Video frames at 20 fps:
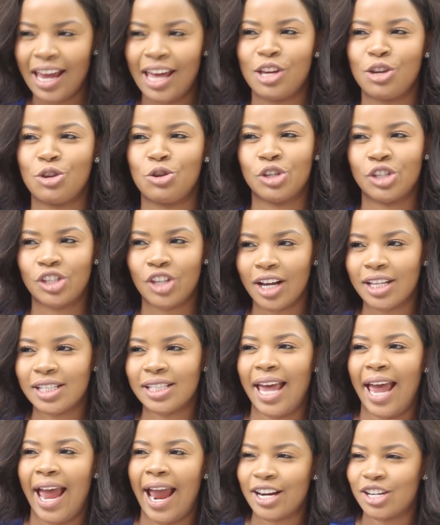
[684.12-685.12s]
and then you start
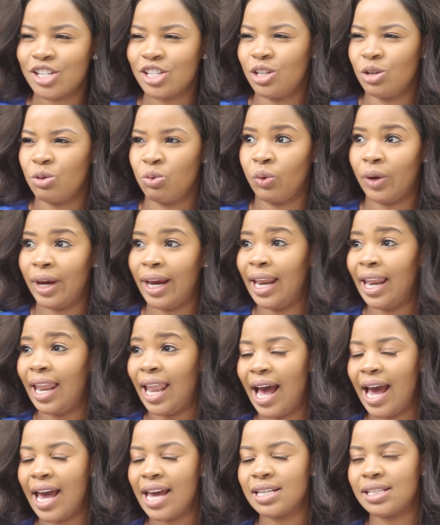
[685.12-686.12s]
to actually
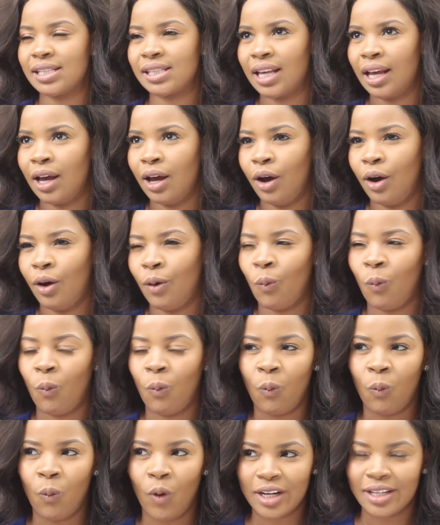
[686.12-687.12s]
realize
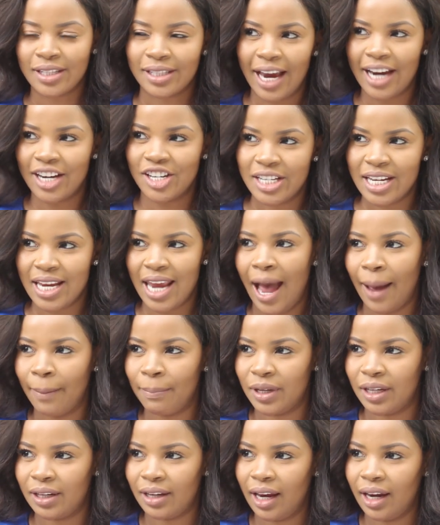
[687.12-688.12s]
what is actually
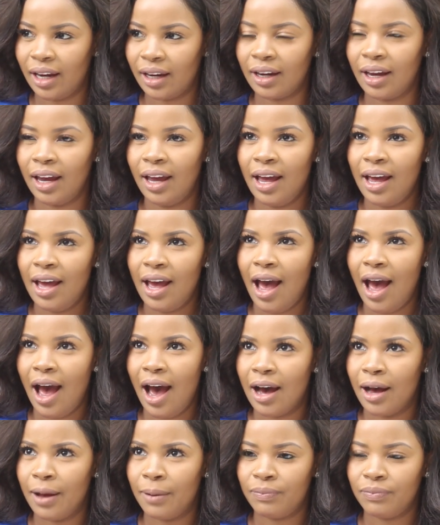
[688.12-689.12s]
happening
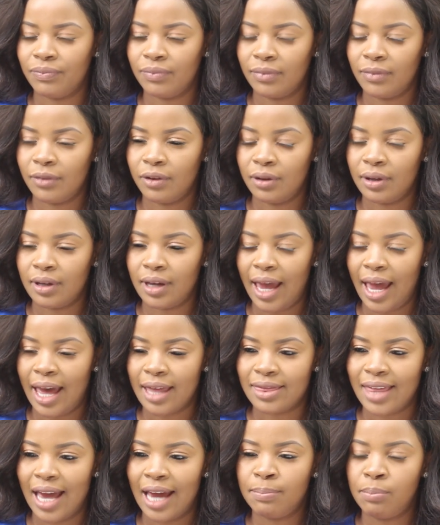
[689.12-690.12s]
um,
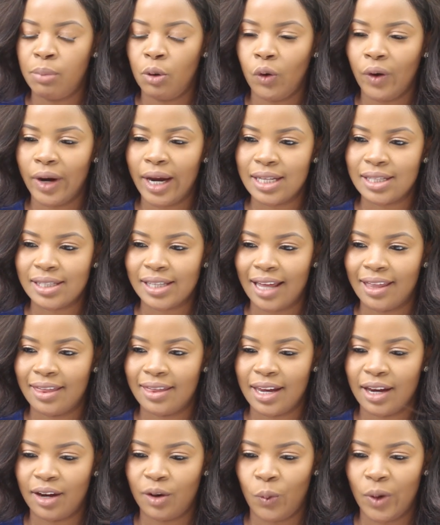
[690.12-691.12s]
at that point i
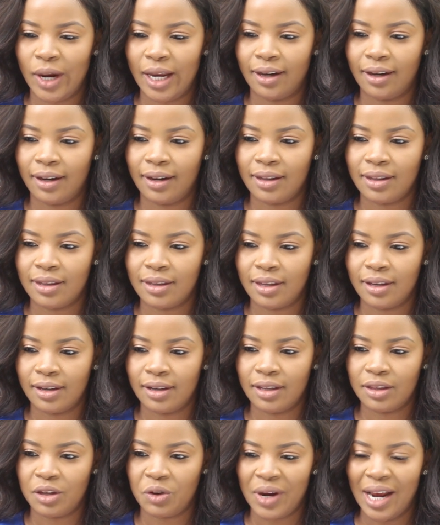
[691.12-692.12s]
think when
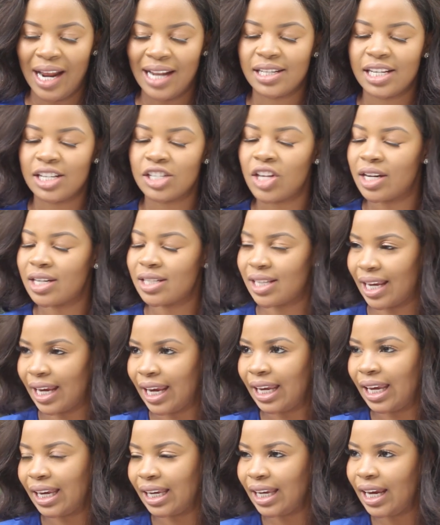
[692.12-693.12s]
the the reality started
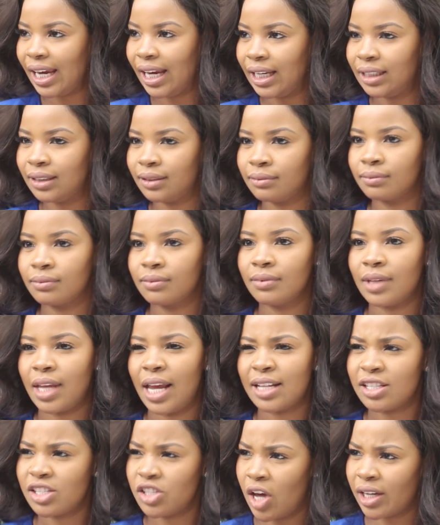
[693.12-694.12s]
kicking in
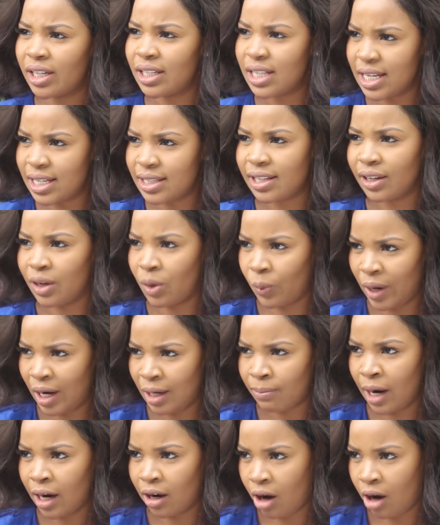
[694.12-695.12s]
it started eating away at my